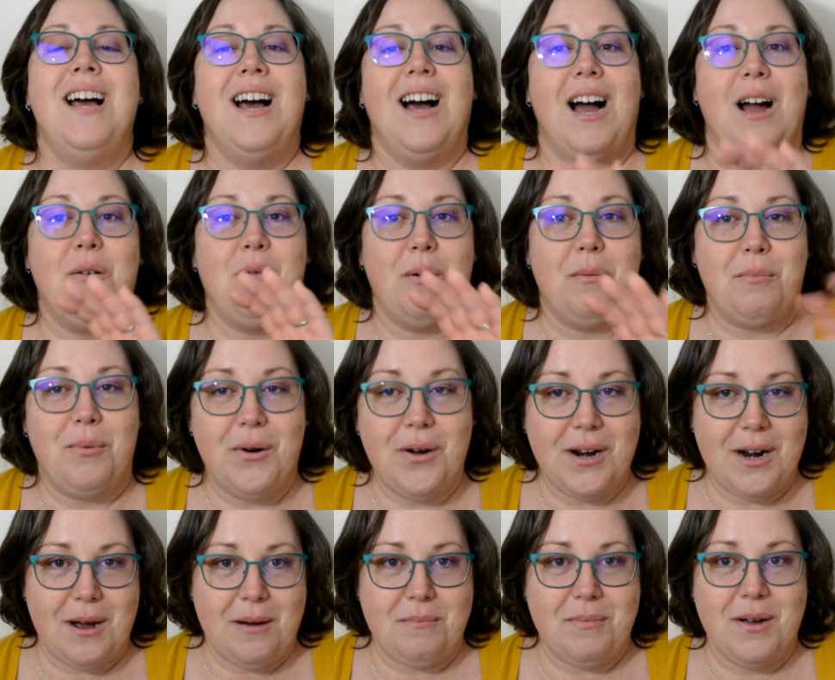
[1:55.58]
I will
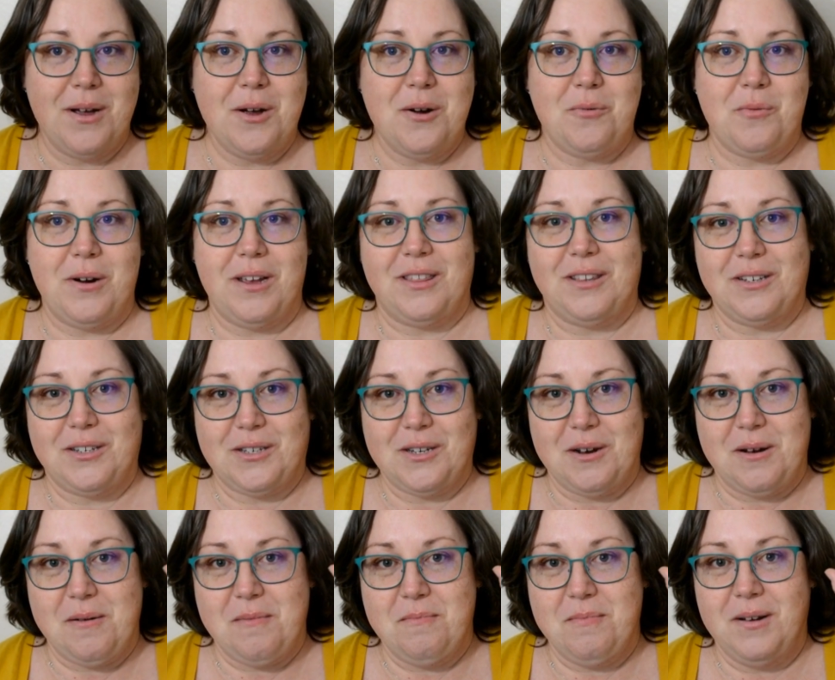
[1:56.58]
put up with
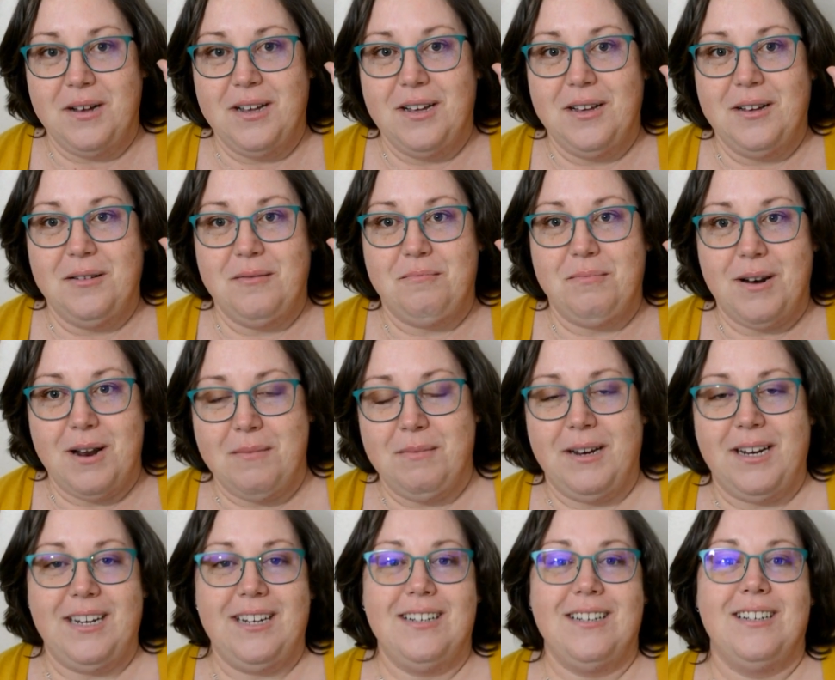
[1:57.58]
some
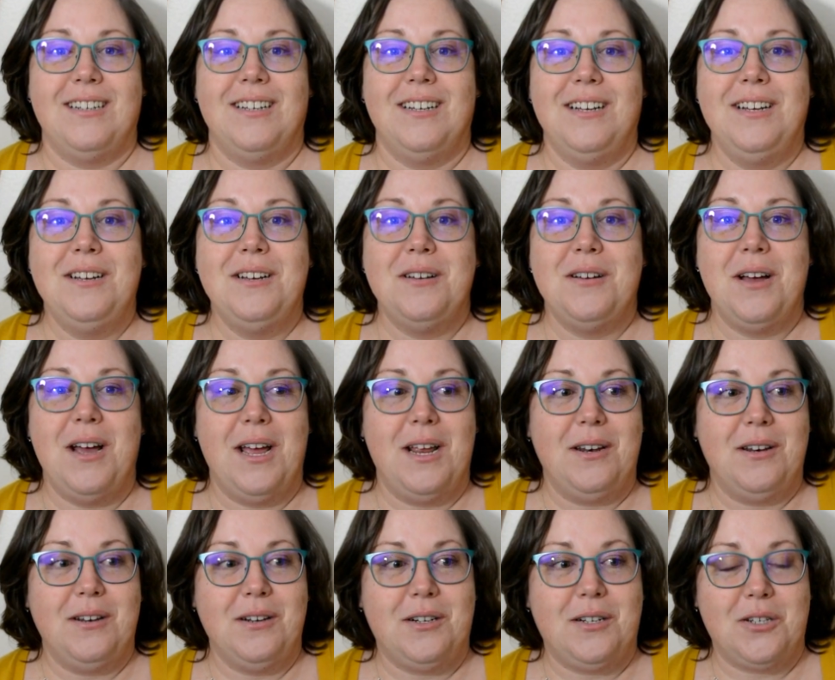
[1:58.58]
plumbing
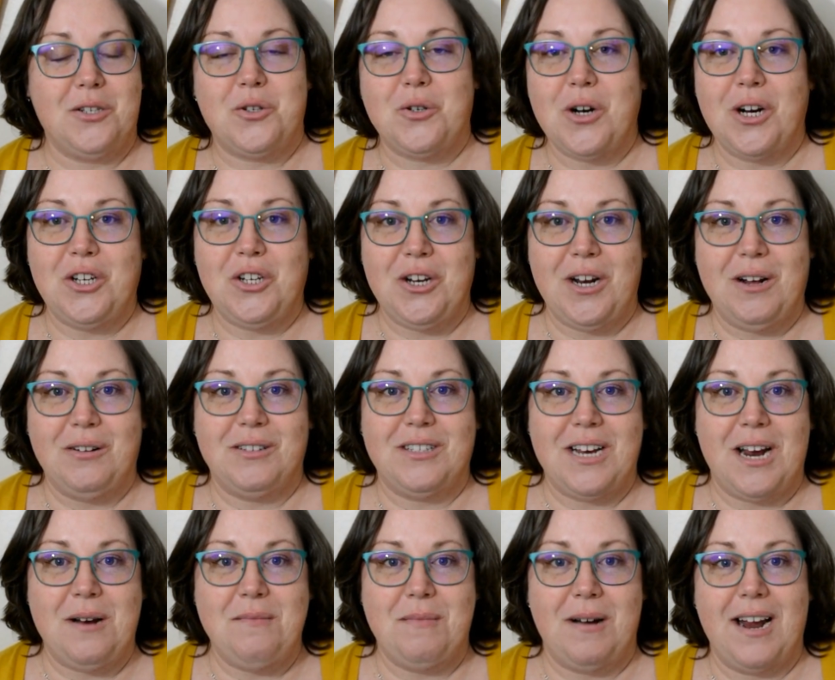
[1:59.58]
and construction
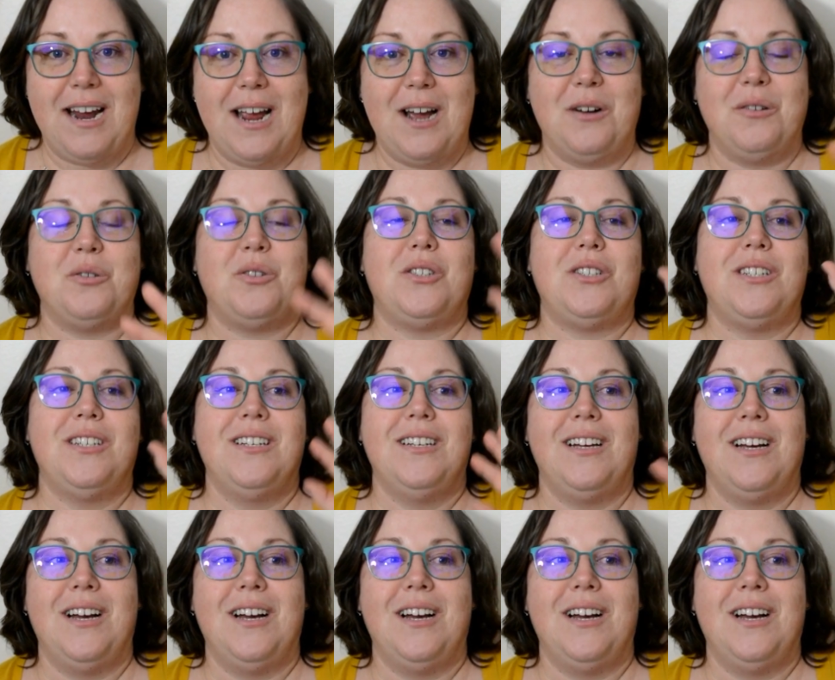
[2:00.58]
outside my house